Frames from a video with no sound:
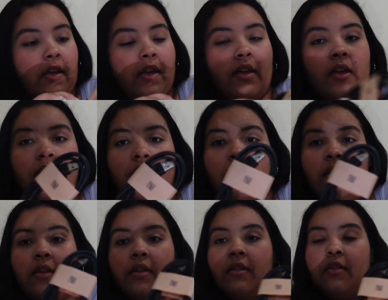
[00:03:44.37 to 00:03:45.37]
and
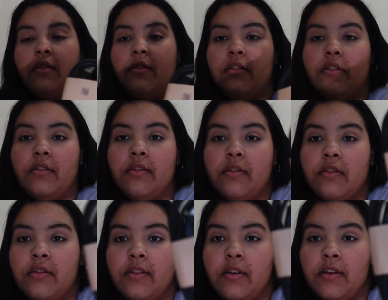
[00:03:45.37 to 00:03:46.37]

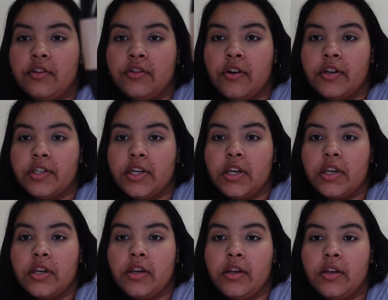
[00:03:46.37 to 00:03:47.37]
the charging
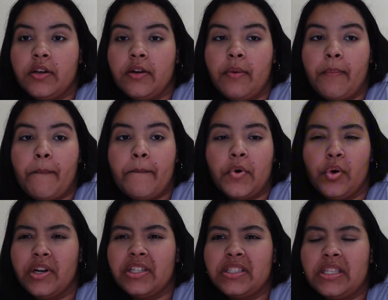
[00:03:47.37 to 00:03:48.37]

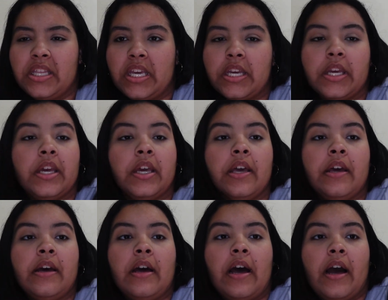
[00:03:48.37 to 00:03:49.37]
port thing.
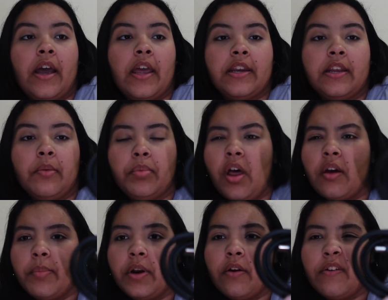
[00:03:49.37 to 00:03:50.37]
I need a
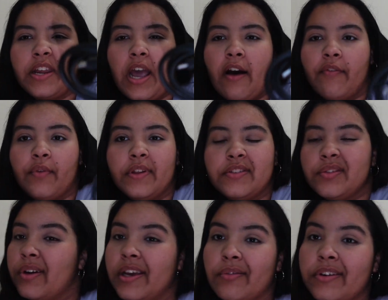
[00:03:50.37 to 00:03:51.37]
block, but I already have one,
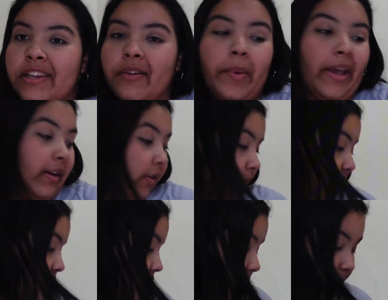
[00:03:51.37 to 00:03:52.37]
so I don't need to buy another
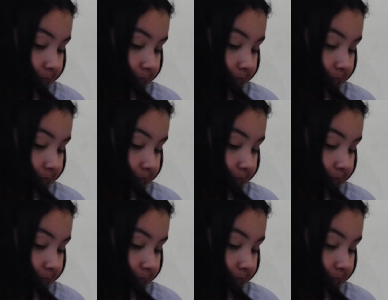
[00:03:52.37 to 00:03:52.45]
one.